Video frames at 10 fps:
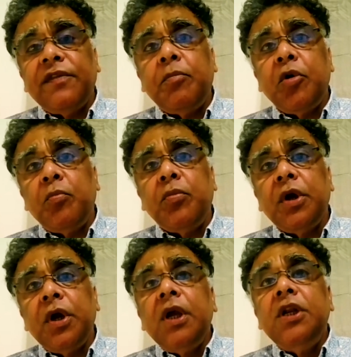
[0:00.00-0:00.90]
the Pope
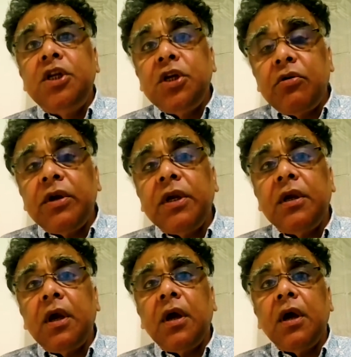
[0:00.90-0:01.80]

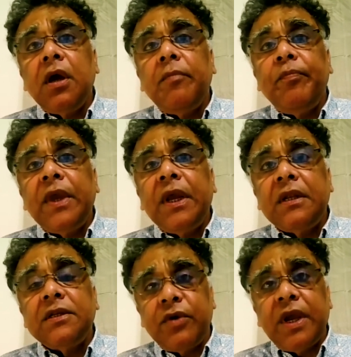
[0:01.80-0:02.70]
during
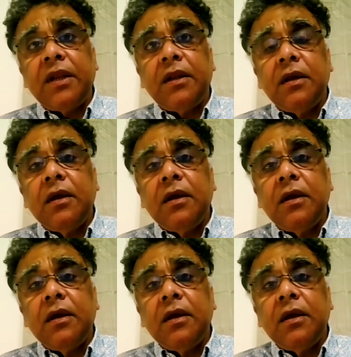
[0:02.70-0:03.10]
Hitler's reign,